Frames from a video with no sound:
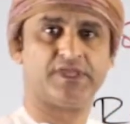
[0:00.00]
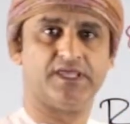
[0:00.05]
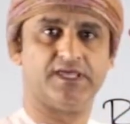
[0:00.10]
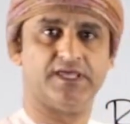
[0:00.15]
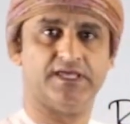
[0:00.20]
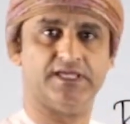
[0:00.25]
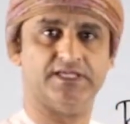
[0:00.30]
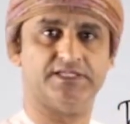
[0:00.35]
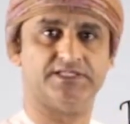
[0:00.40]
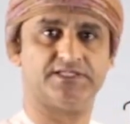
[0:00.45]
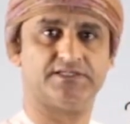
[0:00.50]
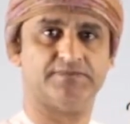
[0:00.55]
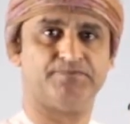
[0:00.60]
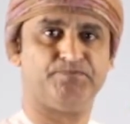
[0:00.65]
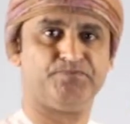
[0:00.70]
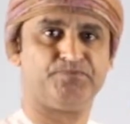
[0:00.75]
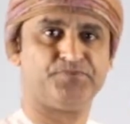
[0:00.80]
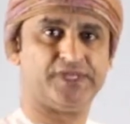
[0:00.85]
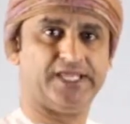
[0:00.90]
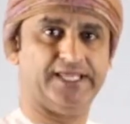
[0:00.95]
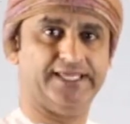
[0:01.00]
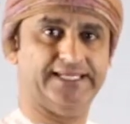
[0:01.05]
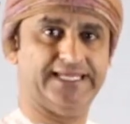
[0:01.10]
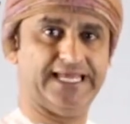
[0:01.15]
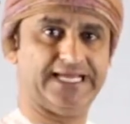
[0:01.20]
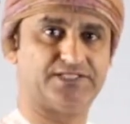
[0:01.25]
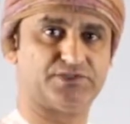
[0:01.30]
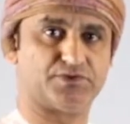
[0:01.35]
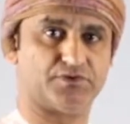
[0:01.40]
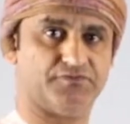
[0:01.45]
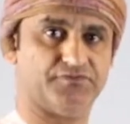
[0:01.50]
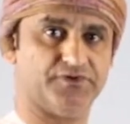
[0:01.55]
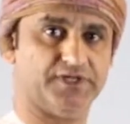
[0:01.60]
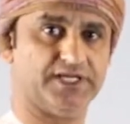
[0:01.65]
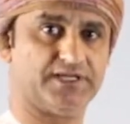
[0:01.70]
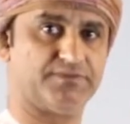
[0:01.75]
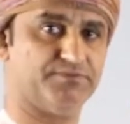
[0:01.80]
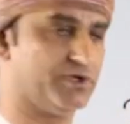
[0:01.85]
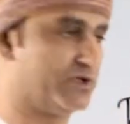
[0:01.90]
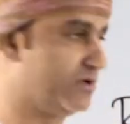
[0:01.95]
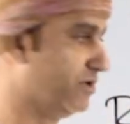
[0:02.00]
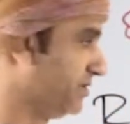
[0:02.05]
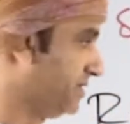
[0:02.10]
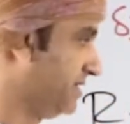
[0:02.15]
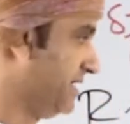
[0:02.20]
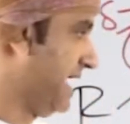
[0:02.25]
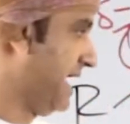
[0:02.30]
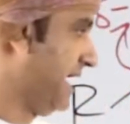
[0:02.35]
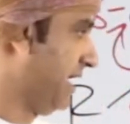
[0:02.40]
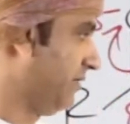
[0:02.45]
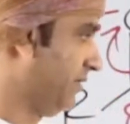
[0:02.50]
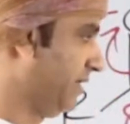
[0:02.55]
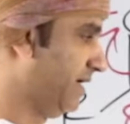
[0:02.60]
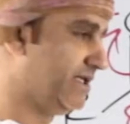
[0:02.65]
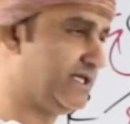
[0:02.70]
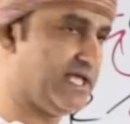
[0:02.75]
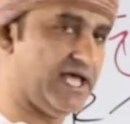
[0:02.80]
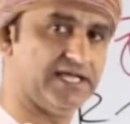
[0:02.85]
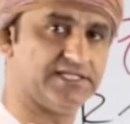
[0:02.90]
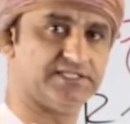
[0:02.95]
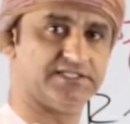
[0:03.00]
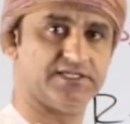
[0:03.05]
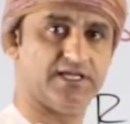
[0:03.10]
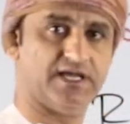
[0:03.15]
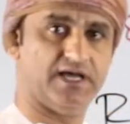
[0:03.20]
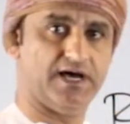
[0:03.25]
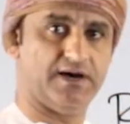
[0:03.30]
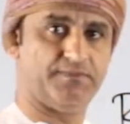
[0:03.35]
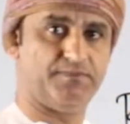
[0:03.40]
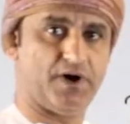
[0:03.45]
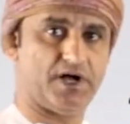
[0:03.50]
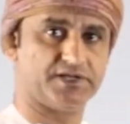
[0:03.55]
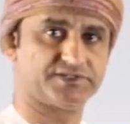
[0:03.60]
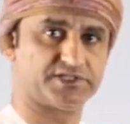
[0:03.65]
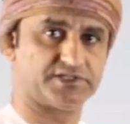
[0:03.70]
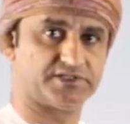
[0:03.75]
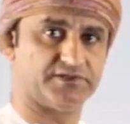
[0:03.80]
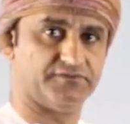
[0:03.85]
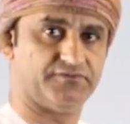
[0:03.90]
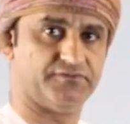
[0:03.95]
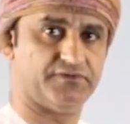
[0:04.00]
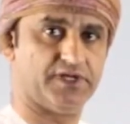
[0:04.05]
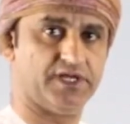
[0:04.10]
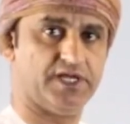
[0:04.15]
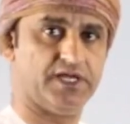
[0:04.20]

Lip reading: is electrophilic because now it has a positive